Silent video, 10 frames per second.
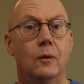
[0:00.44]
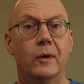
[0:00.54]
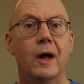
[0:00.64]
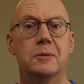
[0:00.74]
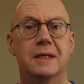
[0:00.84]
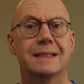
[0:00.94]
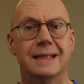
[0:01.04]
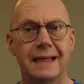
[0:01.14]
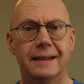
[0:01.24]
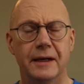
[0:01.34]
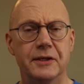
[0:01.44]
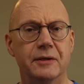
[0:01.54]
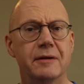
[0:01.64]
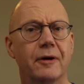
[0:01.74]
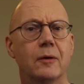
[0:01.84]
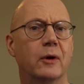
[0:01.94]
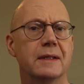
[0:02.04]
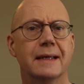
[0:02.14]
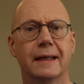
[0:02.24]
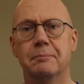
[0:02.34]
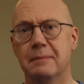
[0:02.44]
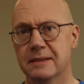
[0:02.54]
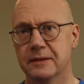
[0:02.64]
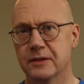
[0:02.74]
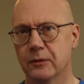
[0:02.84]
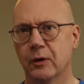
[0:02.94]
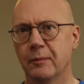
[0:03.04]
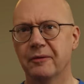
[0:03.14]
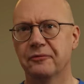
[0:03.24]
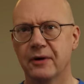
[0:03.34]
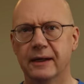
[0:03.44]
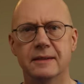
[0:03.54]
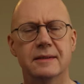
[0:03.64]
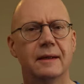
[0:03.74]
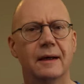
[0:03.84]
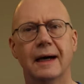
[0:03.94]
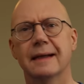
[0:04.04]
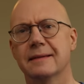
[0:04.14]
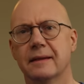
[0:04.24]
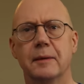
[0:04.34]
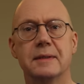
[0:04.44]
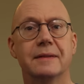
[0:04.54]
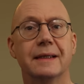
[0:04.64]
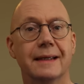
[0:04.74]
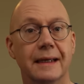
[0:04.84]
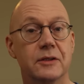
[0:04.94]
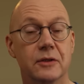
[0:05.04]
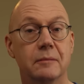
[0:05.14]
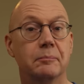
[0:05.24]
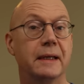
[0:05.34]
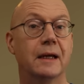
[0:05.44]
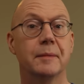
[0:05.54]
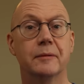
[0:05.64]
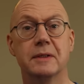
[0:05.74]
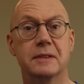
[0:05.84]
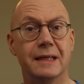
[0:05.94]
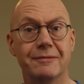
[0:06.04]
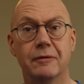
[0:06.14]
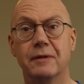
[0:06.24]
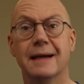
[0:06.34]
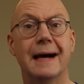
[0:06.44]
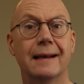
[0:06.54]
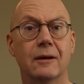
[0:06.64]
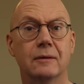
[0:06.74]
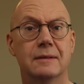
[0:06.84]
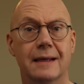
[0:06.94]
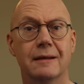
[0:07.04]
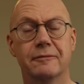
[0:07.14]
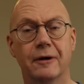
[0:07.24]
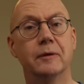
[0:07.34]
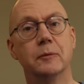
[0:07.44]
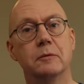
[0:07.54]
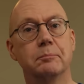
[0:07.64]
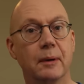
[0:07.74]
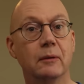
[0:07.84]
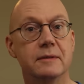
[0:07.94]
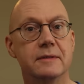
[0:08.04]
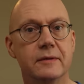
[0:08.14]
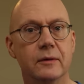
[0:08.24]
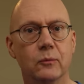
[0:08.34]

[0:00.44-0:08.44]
When I was a teenager, if I wanted to get a message to one of my friends, I had to go into the kitchen and pick up the receiver of the analog telephone that was bolted to